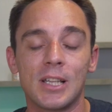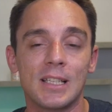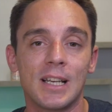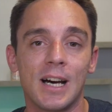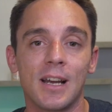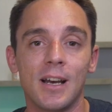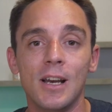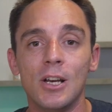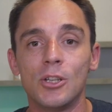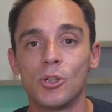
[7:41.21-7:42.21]
that data
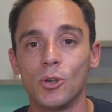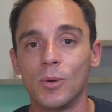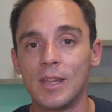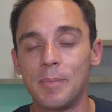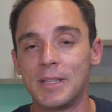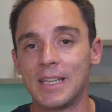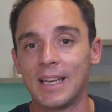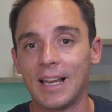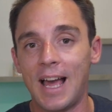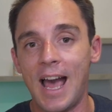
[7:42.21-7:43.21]
to the
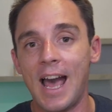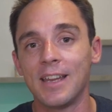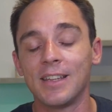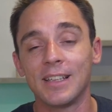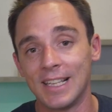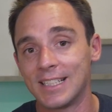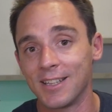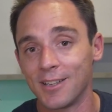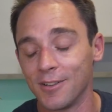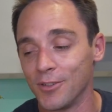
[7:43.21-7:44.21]
particular ad that led to
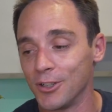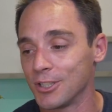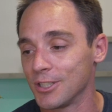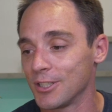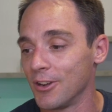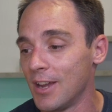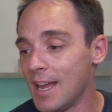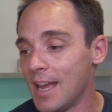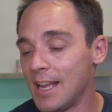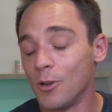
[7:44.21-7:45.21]
the conversion. So
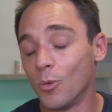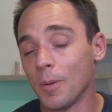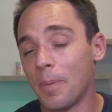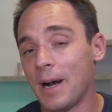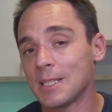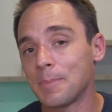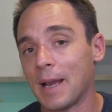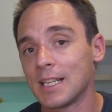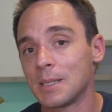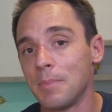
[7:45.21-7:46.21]
you want to pass
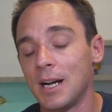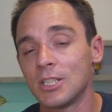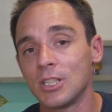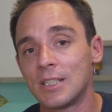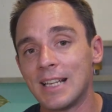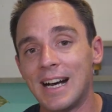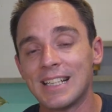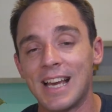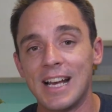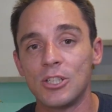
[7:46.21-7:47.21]
back as much
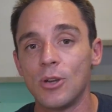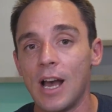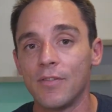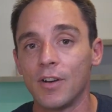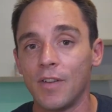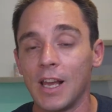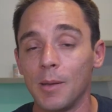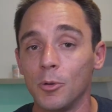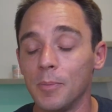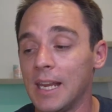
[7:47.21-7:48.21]
data as you have
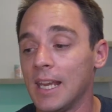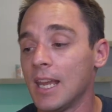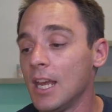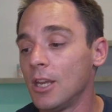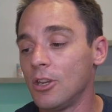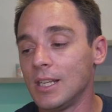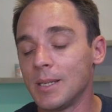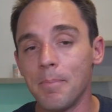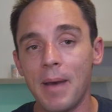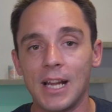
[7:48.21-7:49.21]
available, meaning you need to
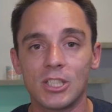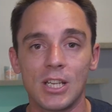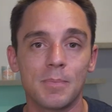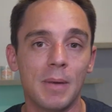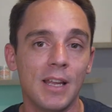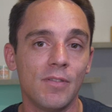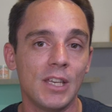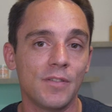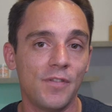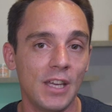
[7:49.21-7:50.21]
match as many of
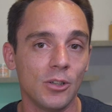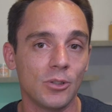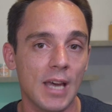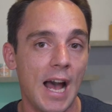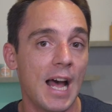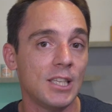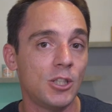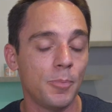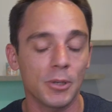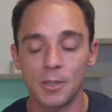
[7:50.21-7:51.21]
these fields as
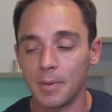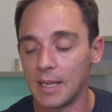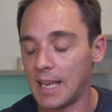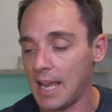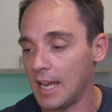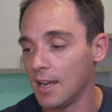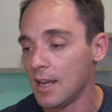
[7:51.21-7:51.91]
you possibly can.